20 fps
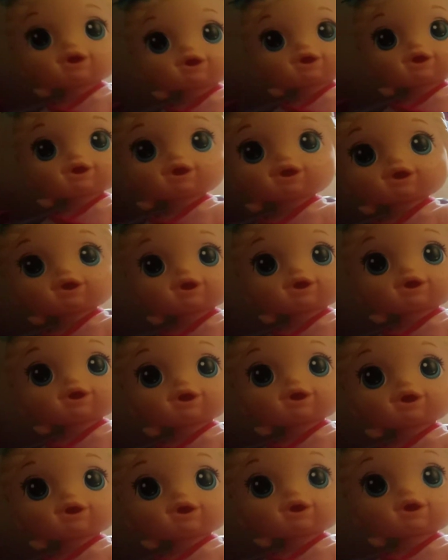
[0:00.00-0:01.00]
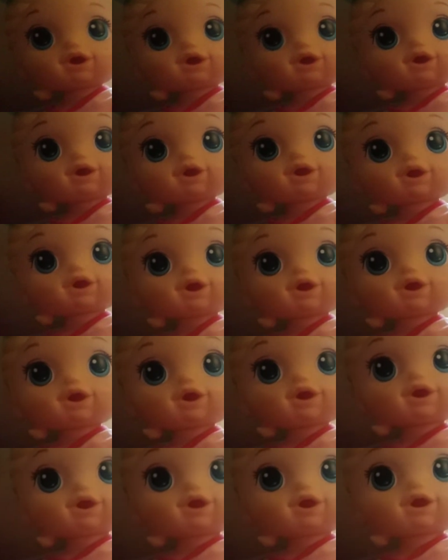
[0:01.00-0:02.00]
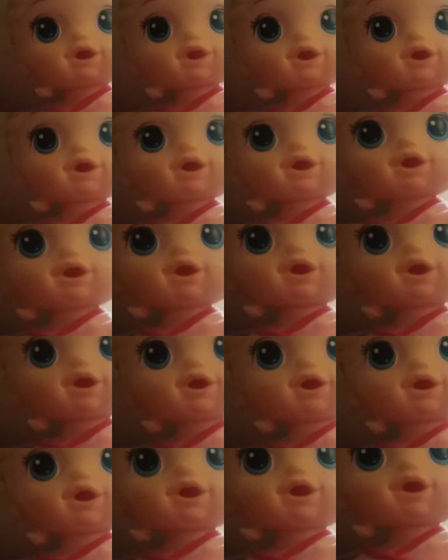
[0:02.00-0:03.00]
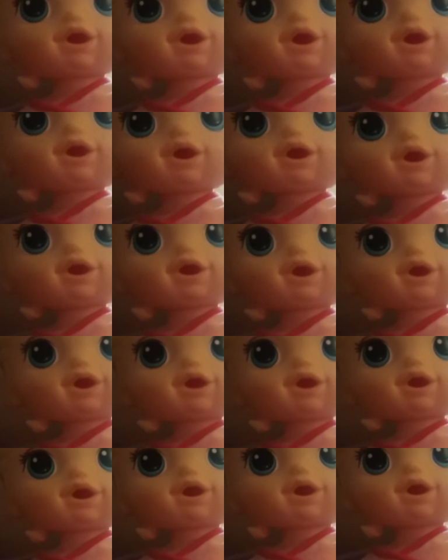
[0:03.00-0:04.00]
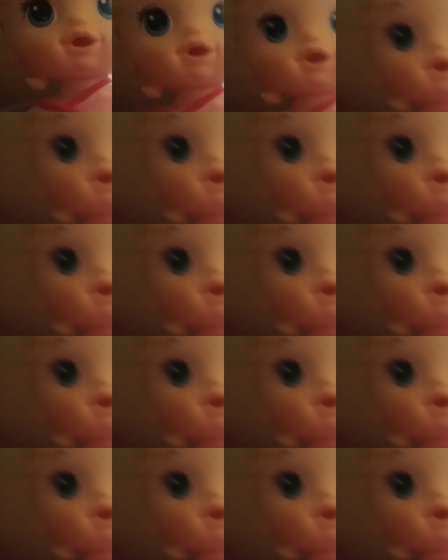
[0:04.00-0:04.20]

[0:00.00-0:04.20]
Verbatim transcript: country. Uh, they actually used to own a farm. They live. I